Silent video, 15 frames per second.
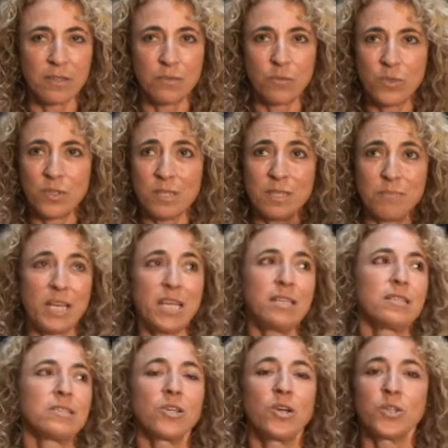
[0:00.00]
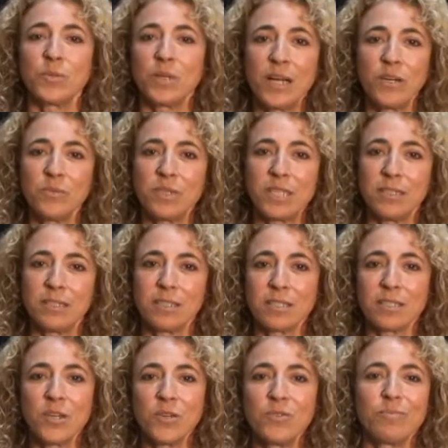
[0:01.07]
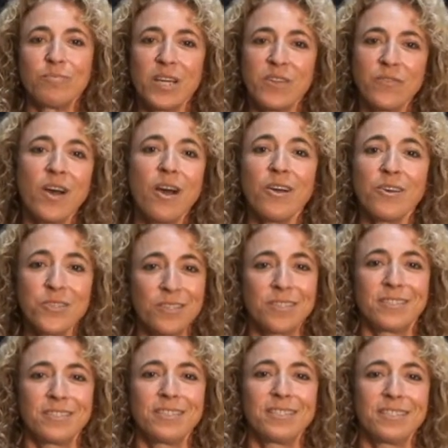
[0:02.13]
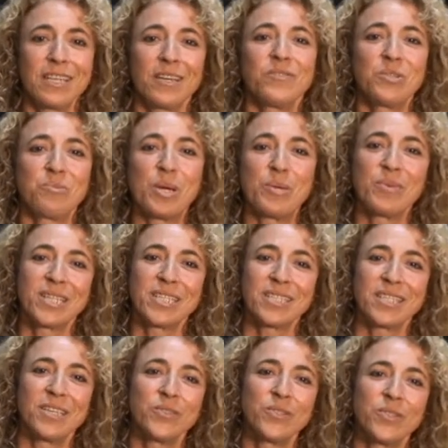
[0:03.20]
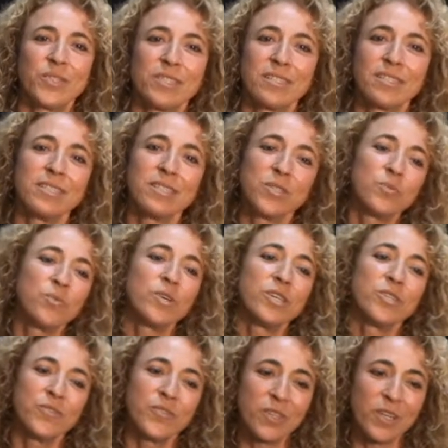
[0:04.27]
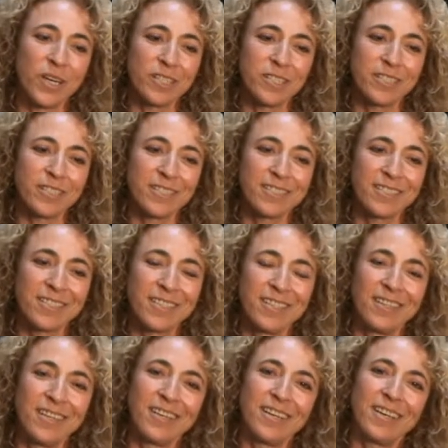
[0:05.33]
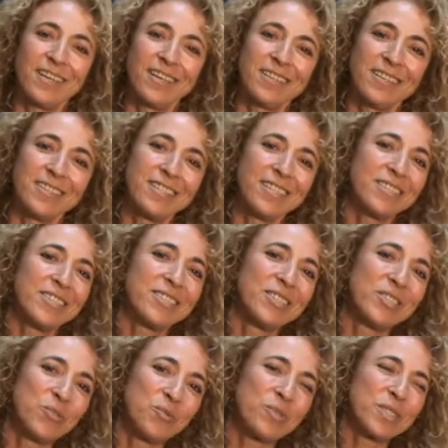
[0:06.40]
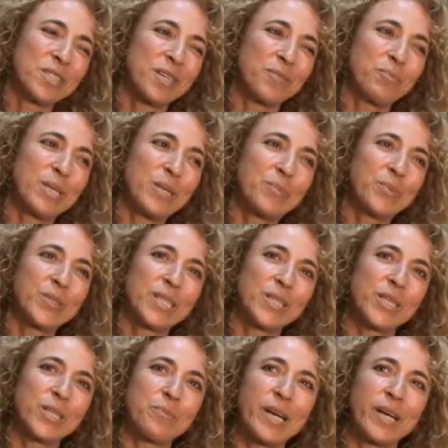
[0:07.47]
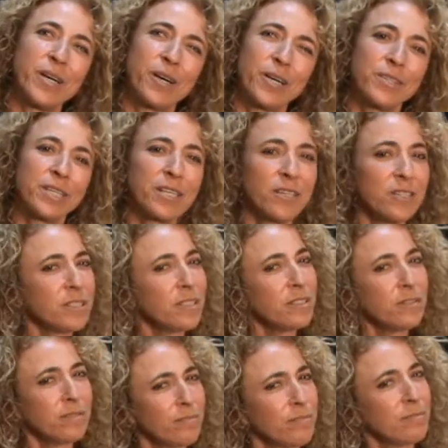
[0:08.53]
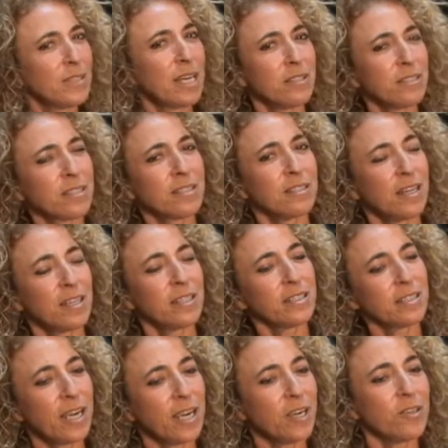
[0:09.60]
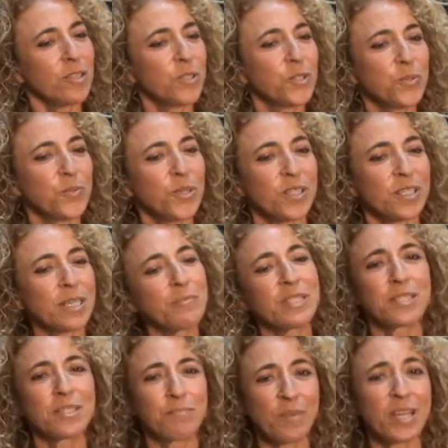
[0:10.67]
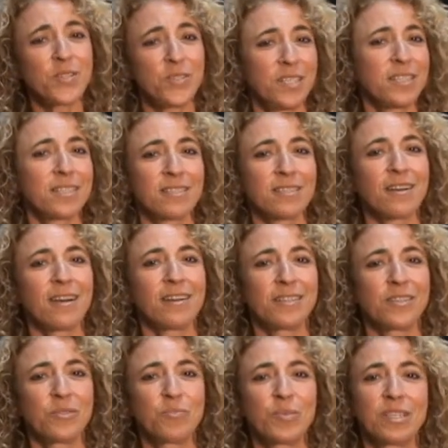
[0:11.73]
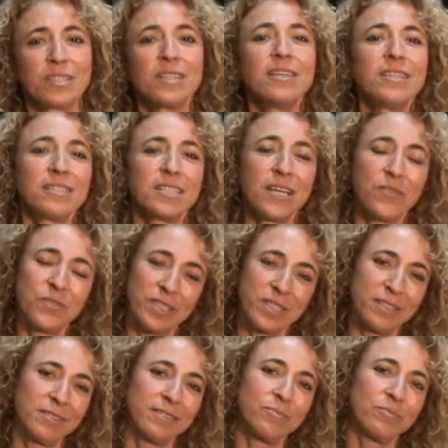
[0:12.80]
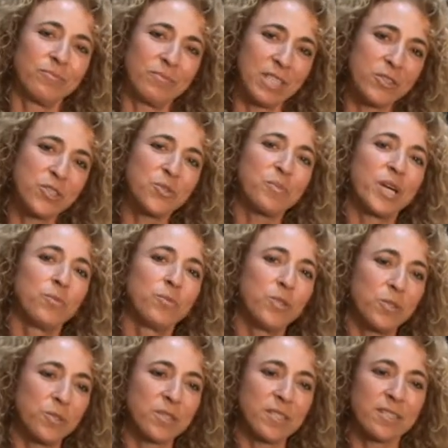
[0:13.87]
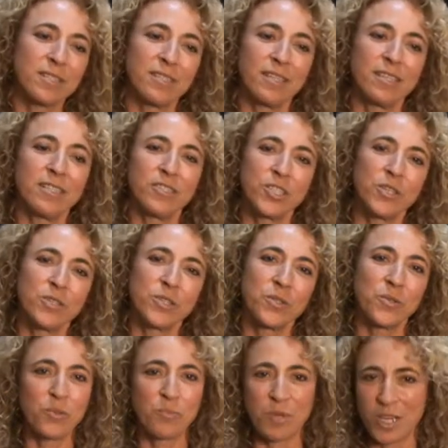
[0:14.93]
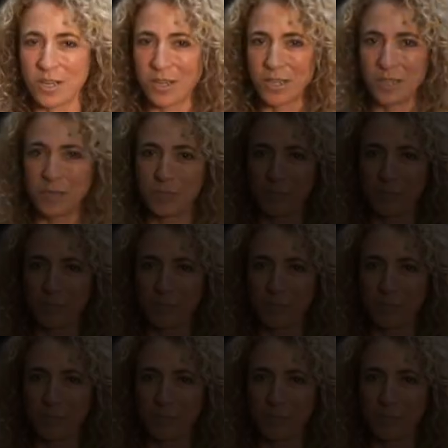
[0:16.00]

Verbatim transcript: with these paintings all around me. So my father is definitely my biggest influence. He's a wonderful artist, and I think some people when they look at my art, they go, "Oh, you." That looks a lot like Harold's work. I mean, it's my unique style, but definitely those are my roots, and it shows through in my art.